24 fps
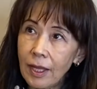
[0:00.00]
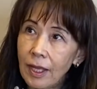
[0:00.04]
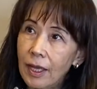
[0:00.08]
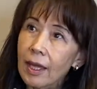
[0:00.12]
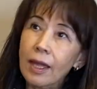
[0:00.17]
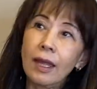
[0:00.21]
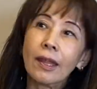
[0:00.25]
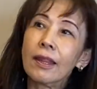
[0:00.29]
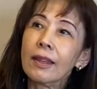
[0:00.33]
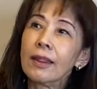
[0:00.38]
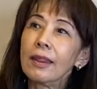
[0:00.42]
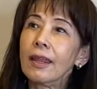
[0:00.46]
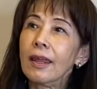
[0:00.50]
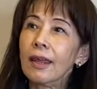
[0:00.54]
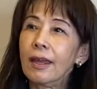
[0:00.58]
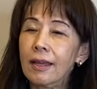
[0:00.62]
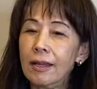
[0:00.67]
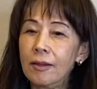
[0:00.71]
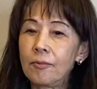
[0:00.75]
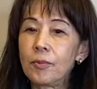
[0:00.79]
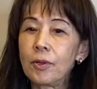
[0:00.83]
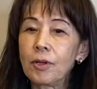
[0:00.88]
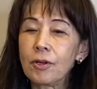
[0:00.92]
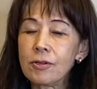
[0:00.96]
And
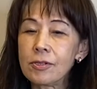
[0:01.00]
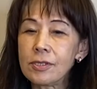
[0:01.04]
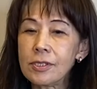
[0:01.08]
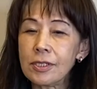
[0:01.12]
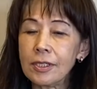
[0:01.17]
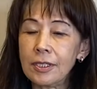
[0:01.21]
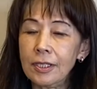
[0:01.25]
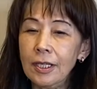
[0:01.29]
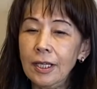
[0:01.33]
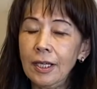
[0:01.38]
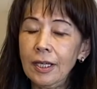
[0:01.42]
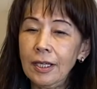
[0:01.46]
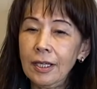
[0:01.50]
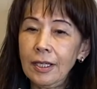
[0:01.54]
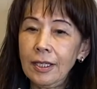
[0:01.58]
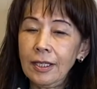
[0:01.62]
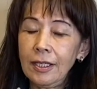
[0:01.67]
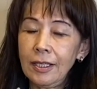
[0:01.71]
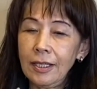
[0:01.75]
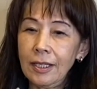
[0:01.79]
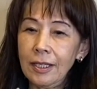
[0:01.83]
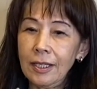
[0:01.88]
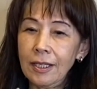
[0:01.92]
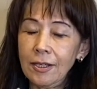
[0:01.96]
then because
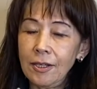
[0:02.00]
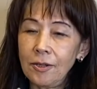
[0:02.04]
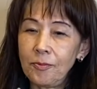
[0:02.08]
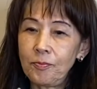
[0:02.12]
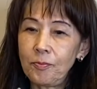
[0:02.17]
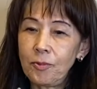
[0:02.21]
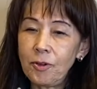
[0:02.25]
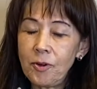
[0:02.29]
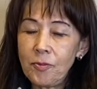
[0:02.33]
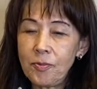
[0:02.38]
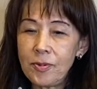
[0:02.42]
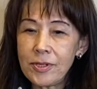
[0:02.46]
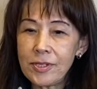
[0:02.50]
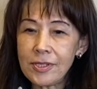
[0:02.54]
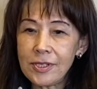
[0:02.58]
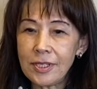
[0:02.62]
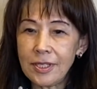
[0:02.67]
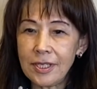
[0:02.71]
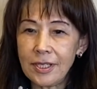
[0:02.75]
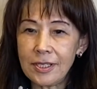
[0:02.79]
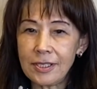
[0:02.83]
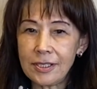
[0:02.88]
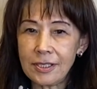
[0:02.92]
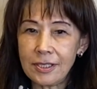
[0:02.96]
purpose
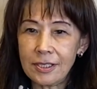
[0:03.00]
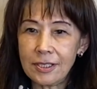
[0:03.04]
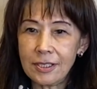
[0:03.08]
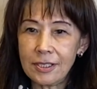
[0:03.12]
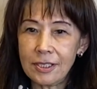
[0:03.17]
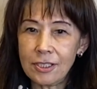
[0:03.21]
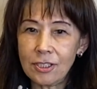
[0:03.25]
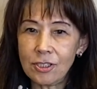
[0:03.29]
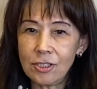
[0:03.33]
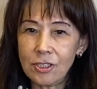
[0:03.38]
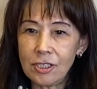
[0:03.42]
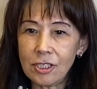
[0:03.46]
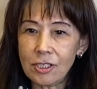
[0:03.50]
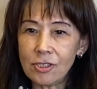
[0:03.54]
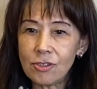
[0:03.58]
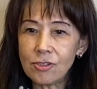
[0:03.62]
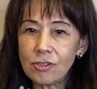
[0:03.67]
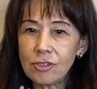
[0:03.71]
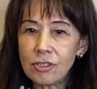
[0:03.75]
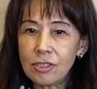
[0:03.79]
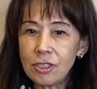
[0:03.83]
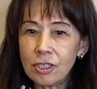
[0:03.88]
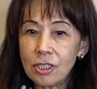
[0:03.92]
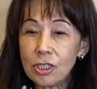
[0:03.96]
is
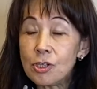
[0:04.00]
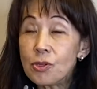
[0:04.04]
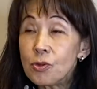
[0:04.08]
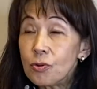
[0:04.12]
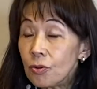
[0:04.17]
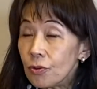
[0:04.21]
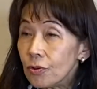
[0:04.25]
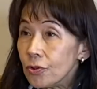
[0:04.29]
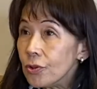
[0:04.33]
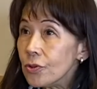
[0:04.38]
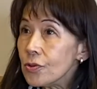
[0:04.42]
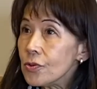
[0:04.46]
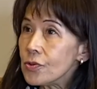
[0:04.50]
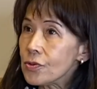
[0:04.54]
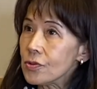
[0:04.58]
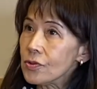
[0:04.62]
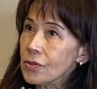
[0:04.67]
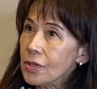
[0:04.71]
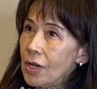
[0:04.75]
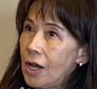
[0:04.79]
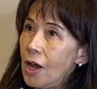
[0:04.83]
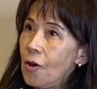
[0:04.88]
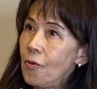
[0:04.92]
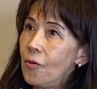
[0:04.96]
just
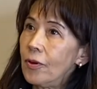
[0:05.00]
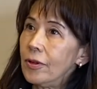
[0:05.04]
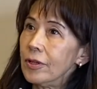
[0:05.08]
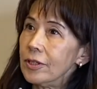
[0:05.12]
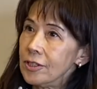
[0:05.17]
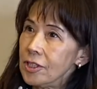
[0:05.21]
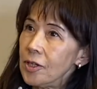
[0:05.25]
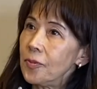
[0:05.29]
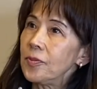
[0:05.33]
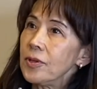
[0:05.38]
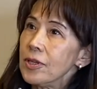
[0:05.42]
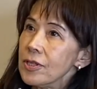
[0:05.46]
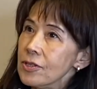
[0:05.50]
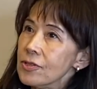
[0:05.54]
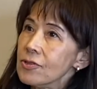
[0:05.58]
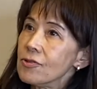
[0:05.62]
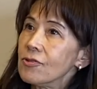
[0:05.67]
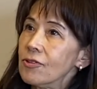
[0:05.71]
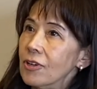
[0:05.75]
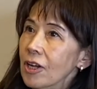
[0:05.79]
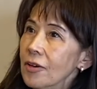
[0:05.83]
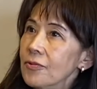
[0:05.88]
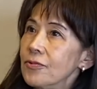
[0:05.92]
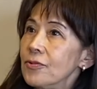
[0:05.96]
introduce our Japanese
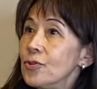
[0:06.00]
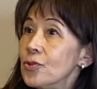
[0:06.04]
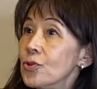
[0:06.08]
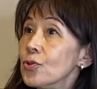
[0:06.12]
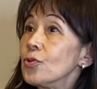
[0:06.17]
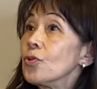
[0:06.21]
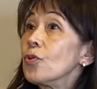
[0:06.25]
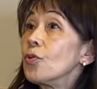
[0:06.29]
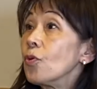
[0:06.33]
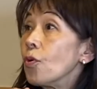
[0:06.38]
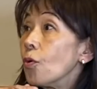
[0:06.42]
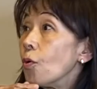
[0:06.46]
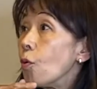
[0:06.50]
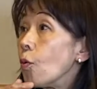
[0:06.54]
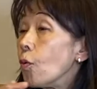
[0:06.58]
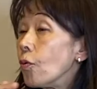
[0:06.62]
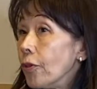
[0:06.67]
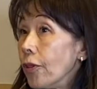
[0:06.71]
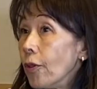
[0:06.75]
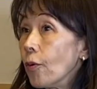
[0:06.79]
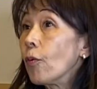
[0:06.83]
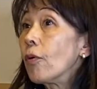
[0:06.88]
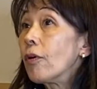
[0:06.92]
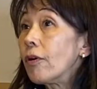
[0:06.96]
craft to
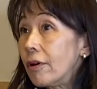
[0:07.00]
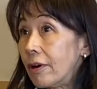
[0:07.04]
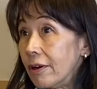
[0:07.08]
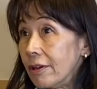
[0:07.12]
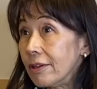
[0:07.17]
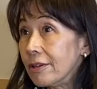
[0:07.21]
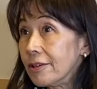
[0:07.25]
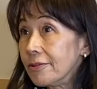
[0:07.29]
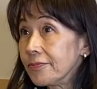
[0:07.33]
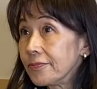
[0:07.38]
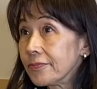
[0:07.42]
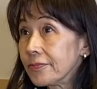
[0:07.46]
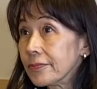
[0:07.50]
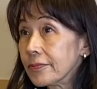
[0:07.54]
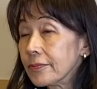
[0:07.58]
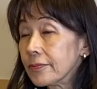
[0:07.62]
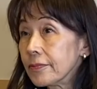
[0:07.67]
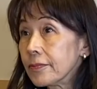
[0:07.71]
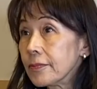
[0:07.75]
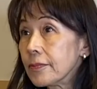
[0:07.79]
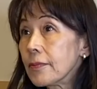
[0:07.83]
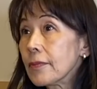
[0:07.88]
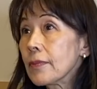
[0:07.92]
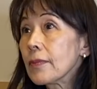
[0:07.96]
the world. Oh,
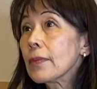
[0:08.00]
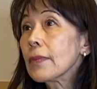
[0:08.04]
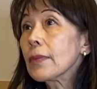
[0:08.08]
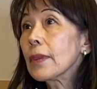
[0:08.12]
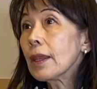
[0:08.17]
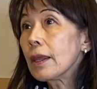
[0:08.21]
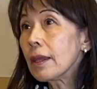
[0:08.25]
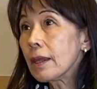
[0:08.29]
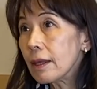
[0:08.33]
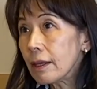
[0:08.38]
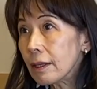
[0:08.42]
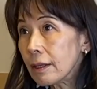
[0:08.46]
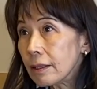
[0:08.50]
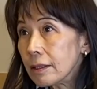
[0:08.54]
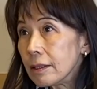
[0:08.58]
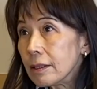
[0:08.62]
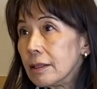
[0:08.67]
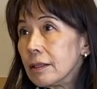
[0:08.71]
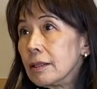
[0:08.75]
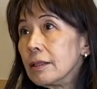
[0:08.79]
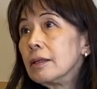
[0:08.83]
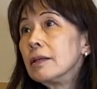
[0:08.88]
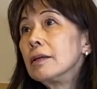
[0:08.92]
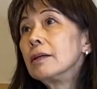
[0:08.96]
yeah. Okay.
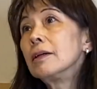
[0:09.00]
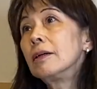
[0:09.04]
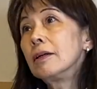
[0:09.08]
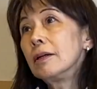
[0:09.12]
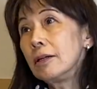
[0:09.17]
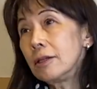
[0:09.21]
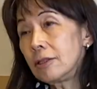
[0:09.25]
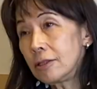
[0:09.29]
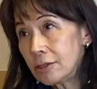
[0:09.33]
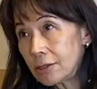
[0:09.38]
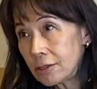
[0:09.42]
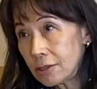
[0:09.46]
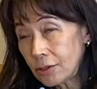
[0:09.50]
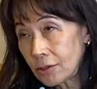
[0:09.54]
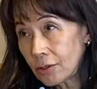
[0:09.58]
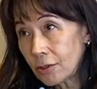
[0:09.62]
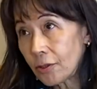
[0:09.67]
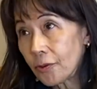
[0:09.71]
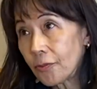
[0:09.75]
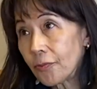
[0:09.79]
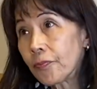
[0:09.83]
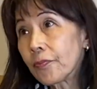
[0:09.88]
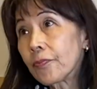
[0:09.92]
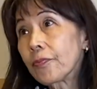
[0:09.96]
So
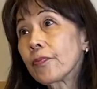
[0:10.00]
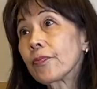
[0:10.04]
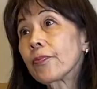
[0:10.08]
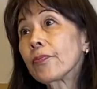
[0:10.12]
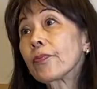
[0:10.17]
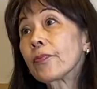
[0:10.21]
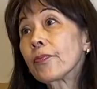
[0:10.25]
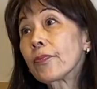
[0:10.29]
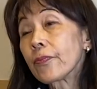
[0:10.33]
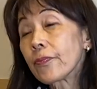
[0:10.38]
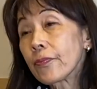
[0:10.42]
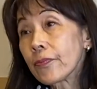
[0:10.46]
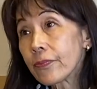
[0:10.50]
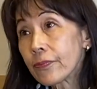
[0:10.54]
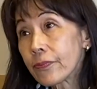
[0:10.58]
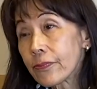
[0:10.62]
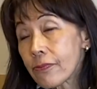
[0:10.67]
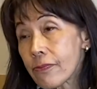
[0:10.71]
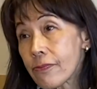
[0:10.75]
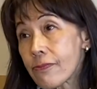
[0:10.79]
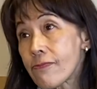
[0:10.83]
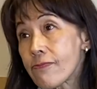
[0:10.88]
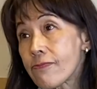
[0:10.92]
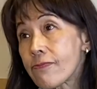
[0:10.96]
strictly focused on
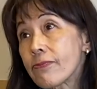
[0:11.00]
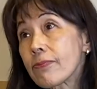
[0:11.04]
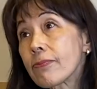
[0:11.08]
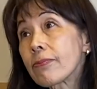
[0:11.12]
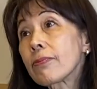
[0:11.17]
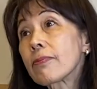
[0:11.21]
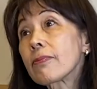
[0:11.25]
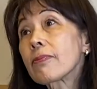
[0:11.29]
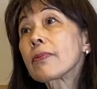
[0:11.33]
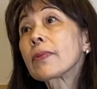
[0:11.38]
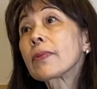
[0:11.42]
Japanese craft.